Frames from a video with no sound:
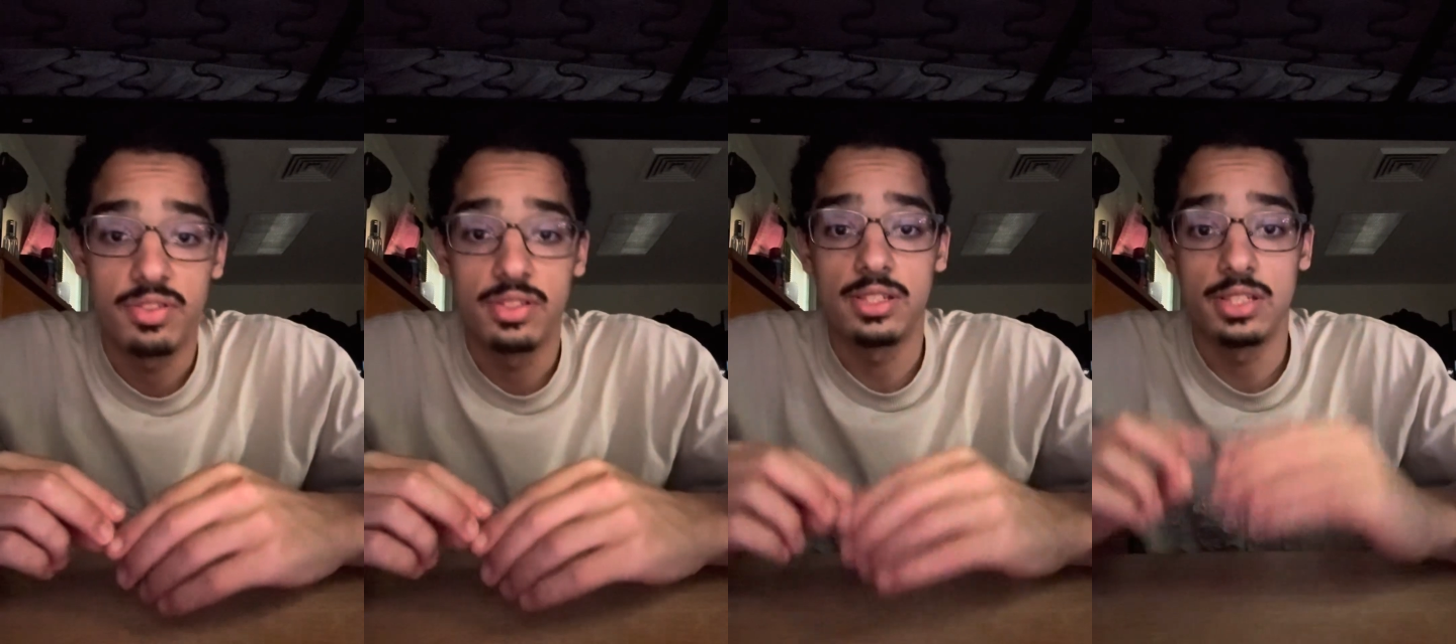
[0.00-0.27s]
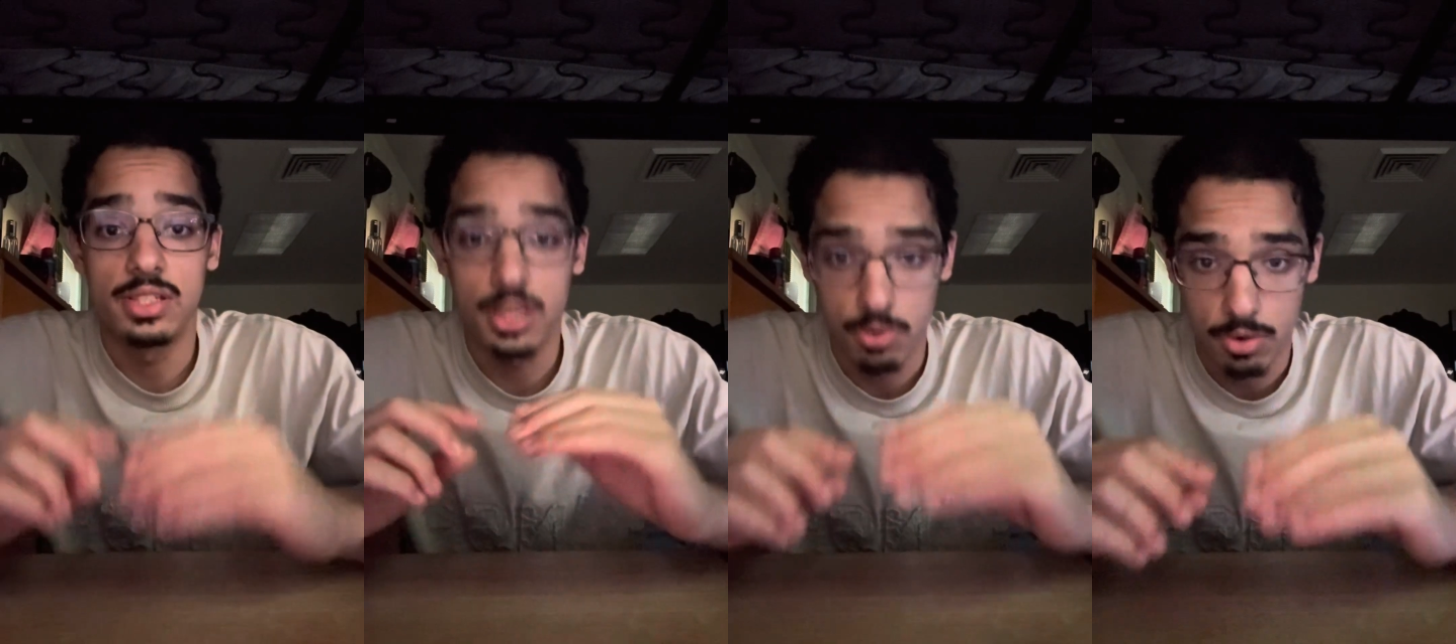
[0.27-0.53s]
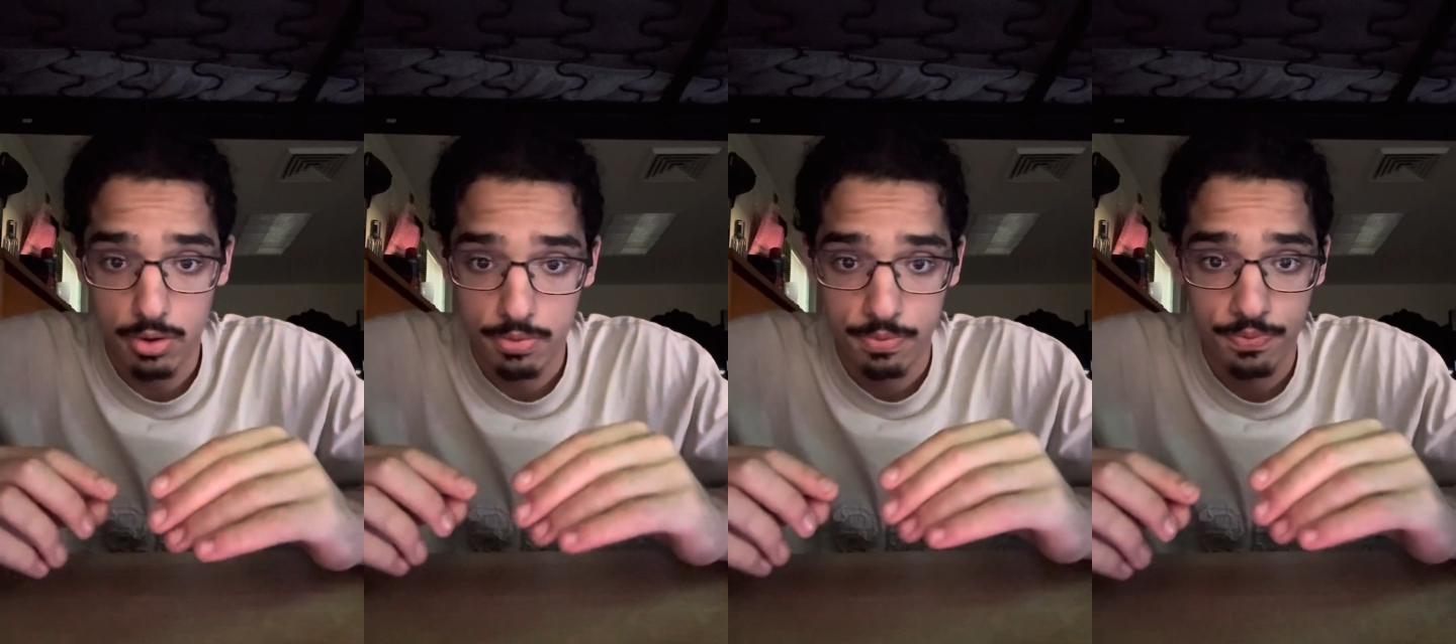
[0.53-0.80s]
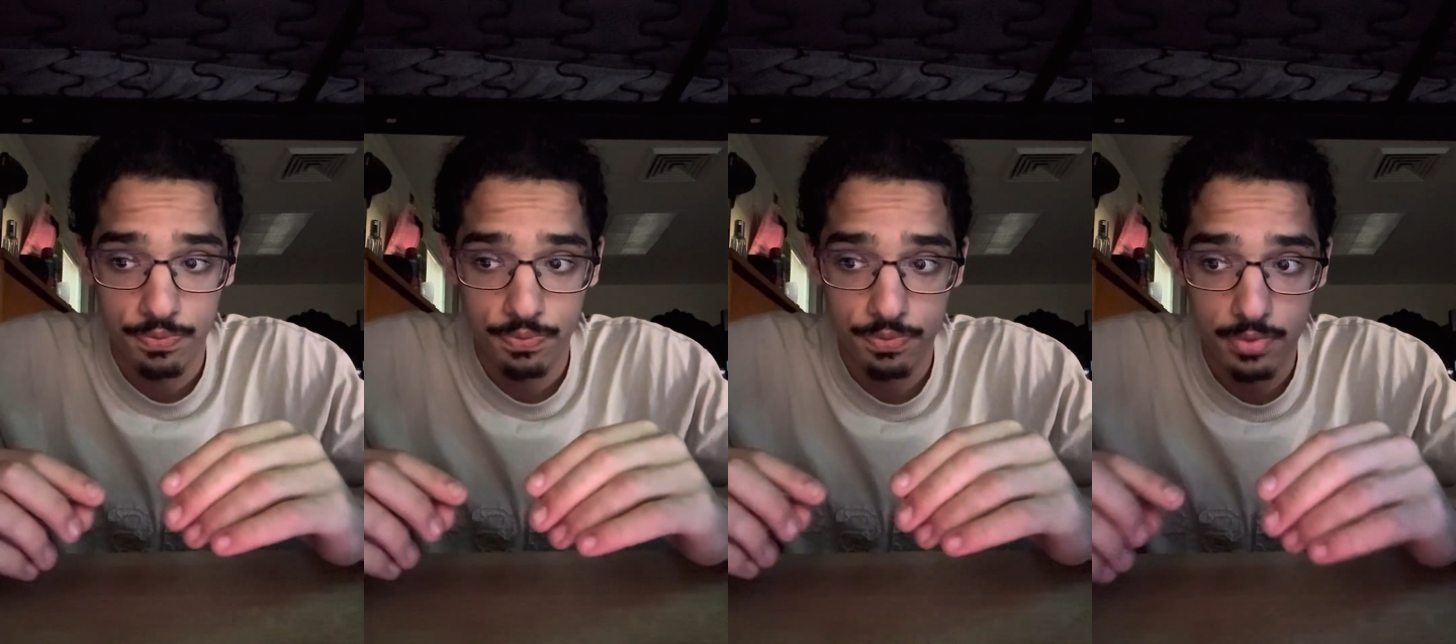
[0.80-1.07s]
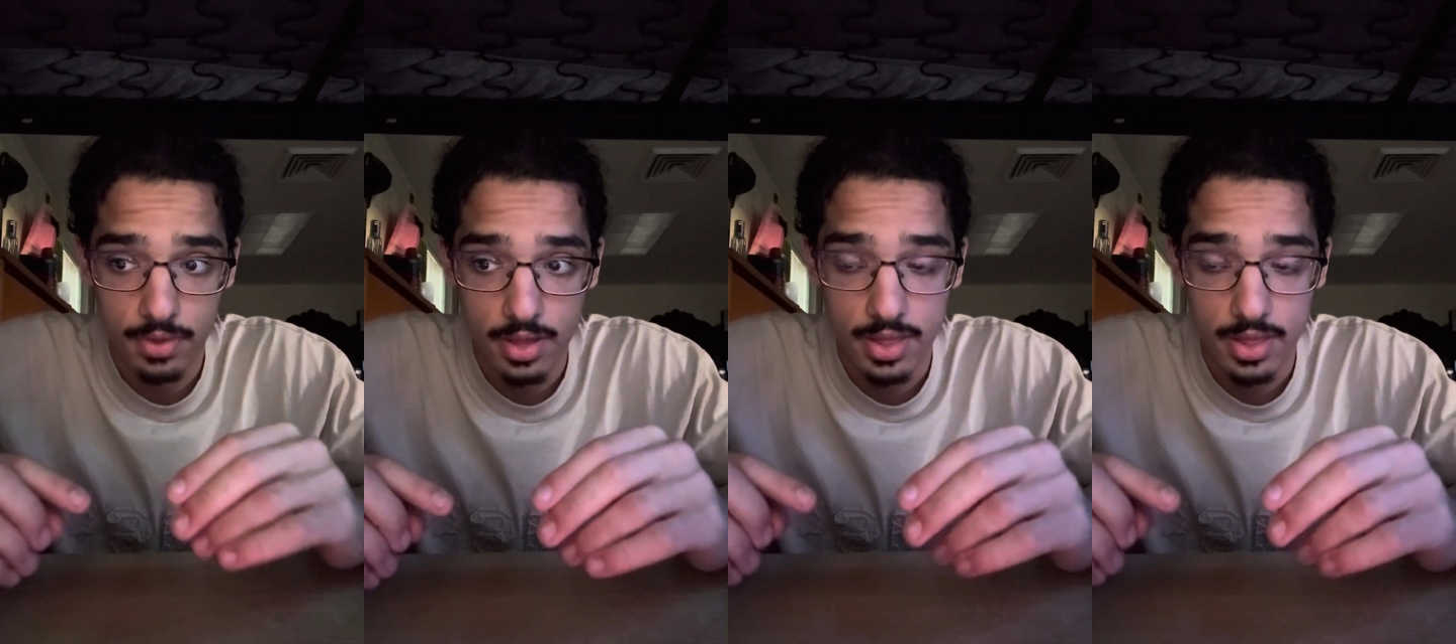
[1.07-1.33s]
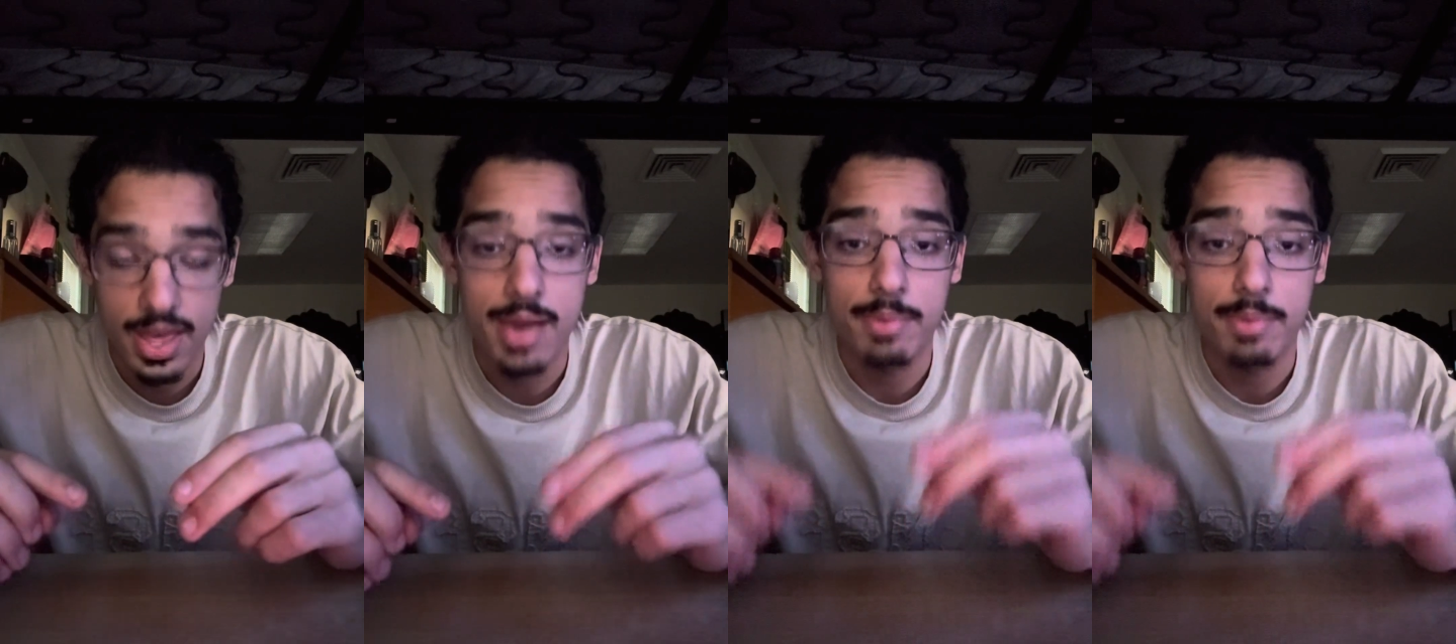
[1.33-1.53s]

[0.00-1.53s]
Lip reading: is 0, that